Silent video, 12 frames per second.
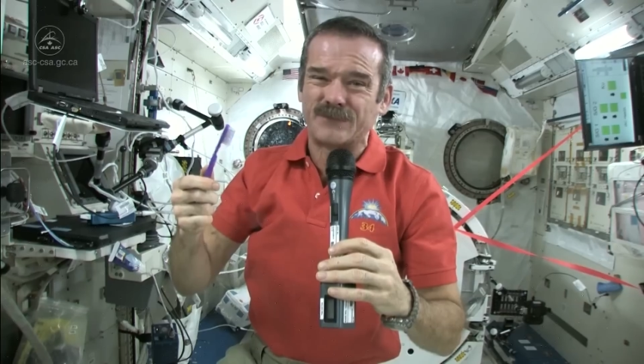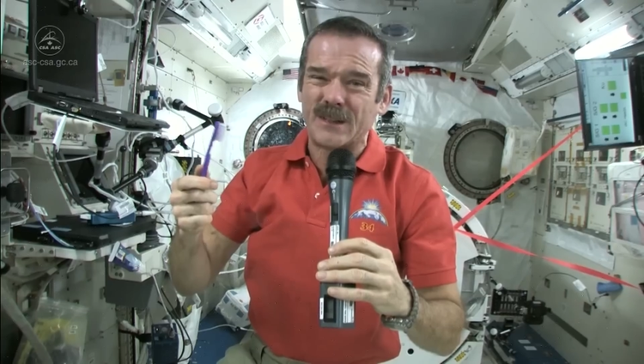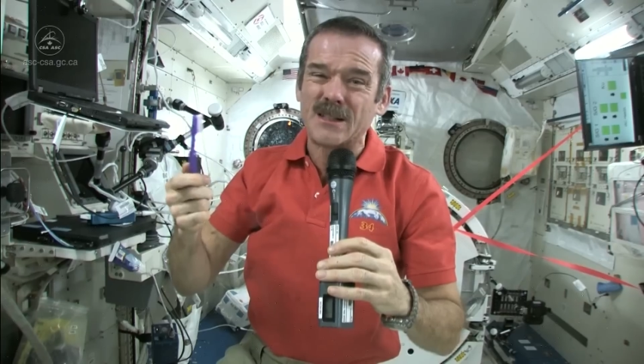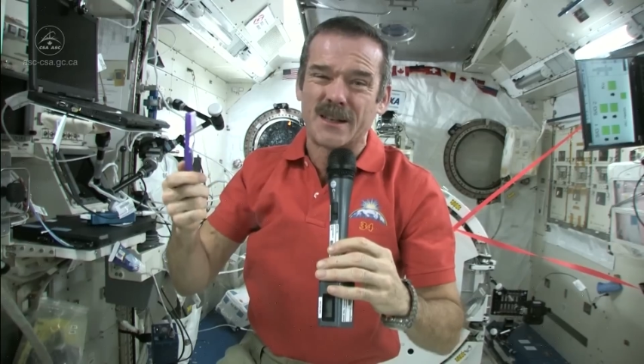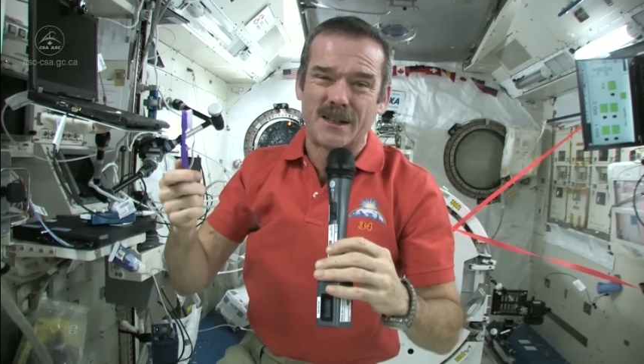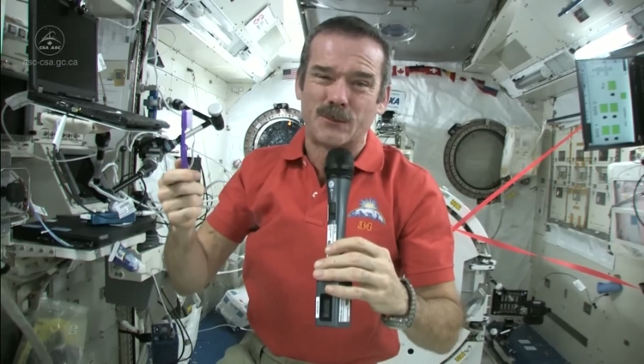
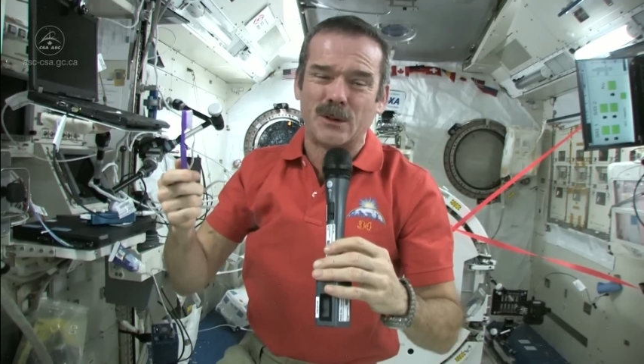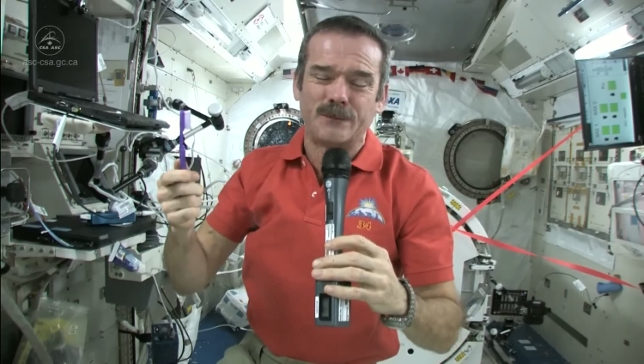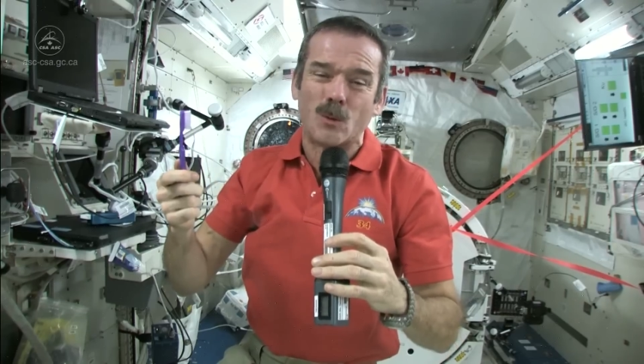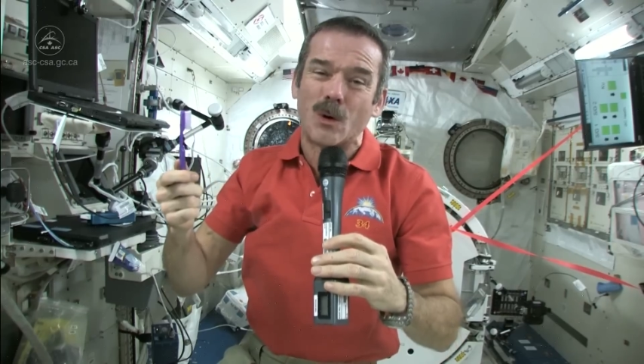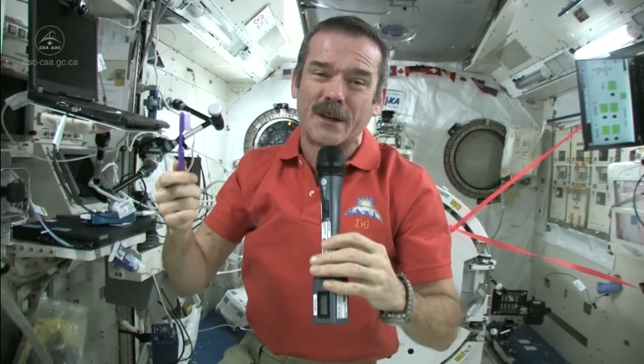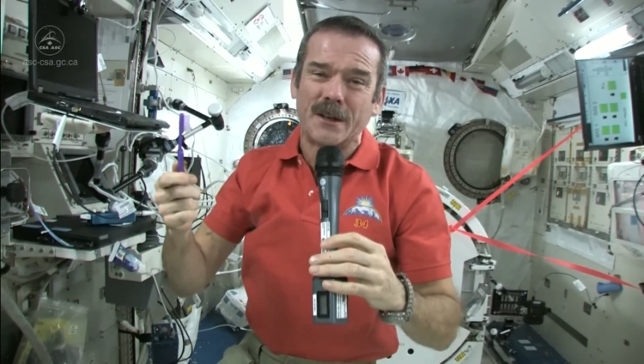It's edible,
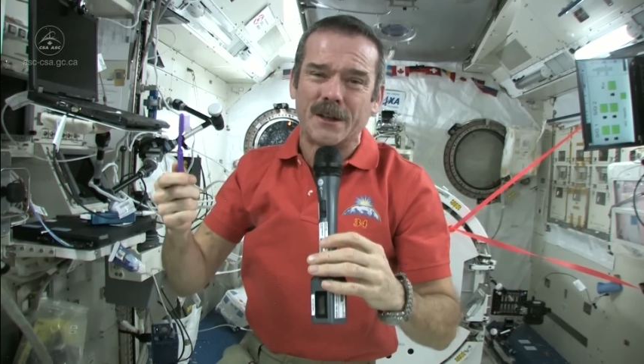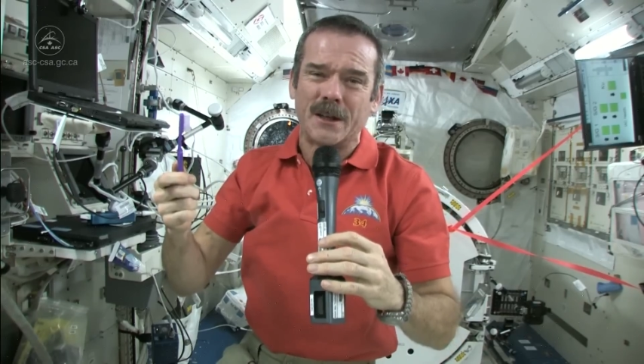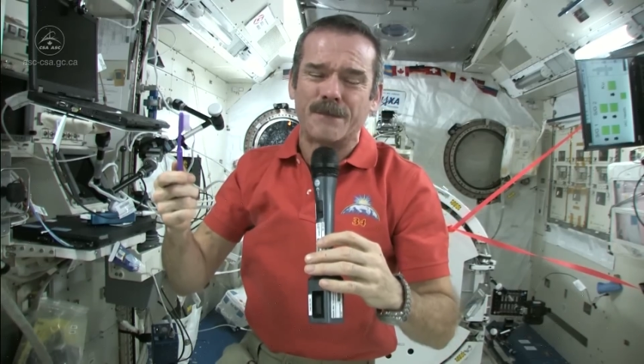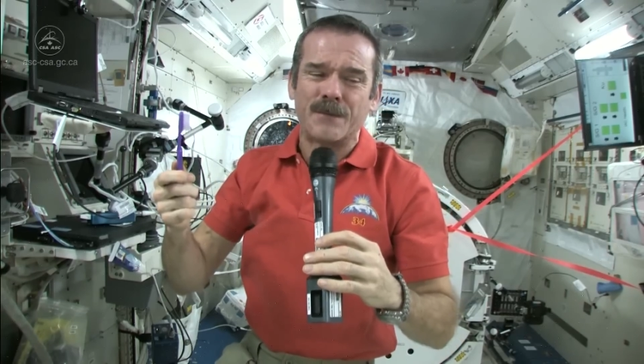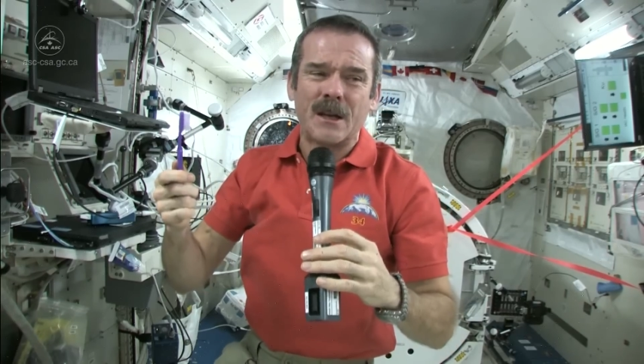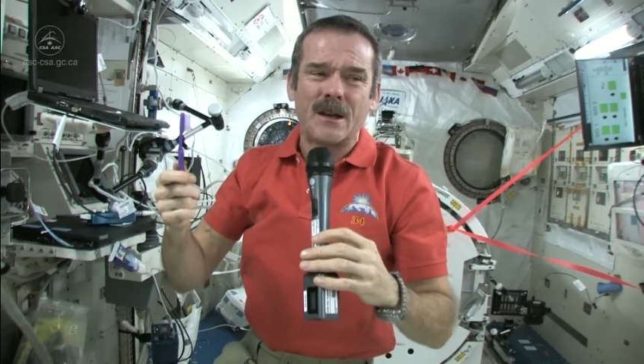won't kill
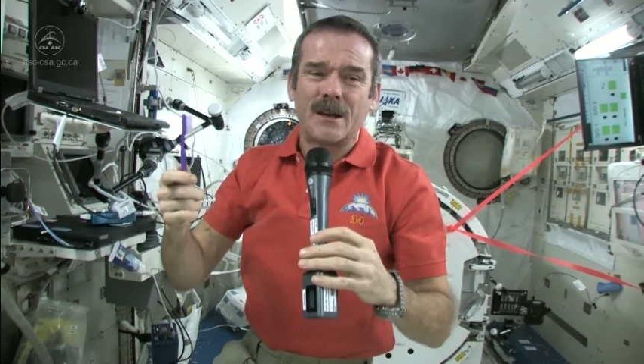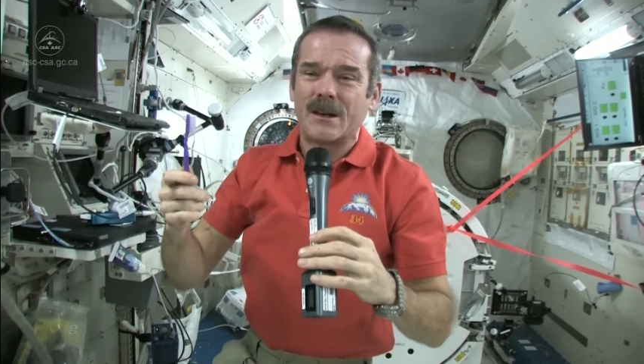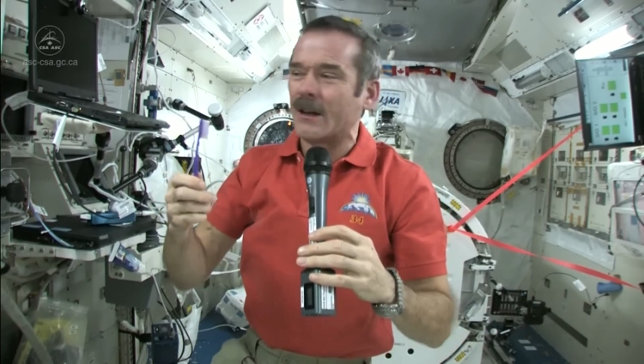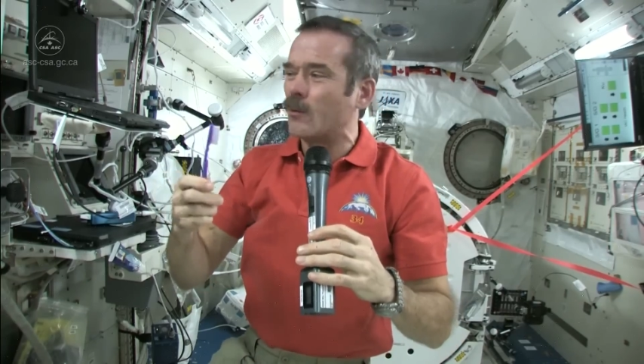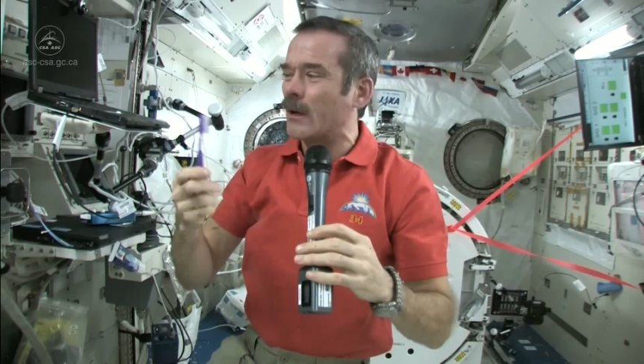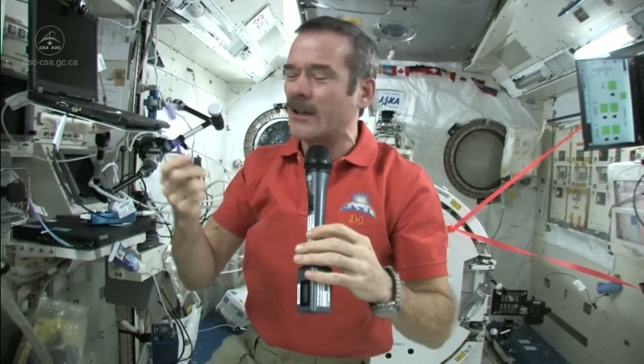you.
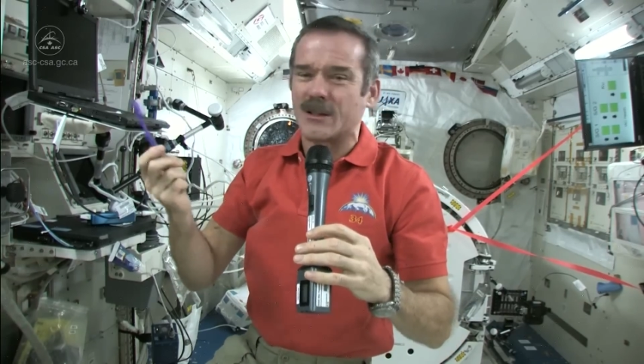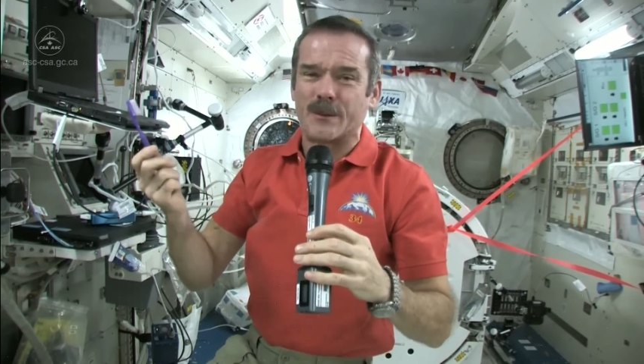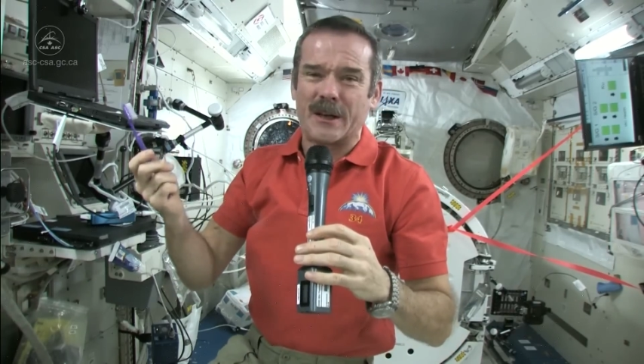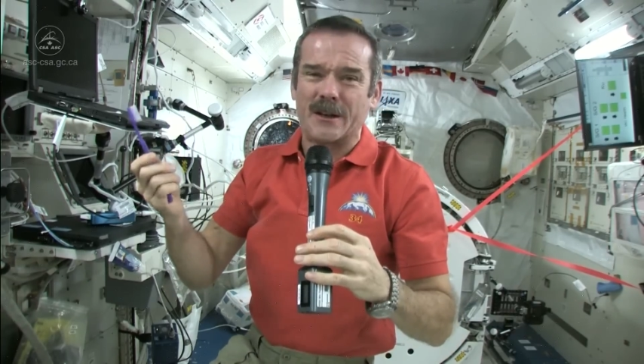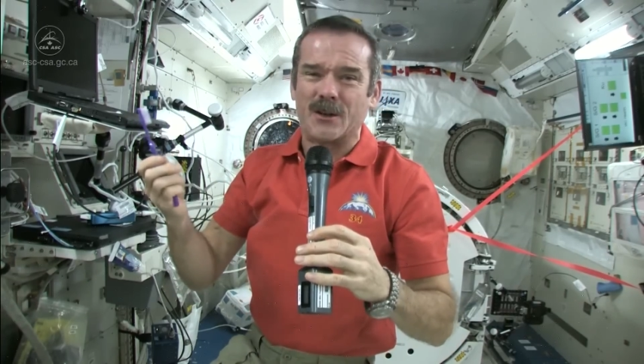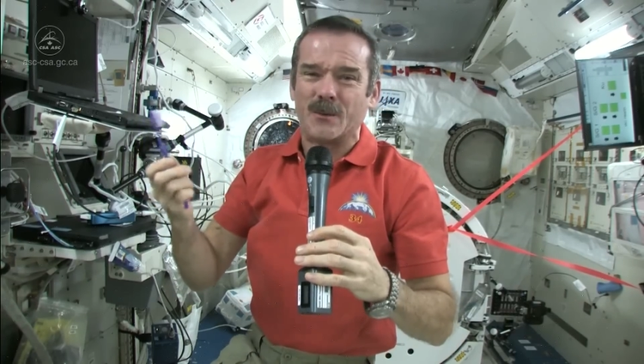And what else
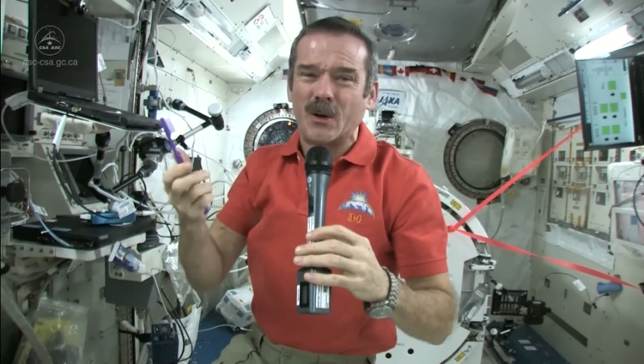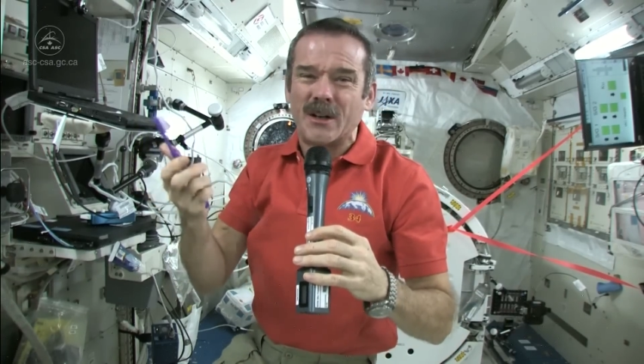am I going to do?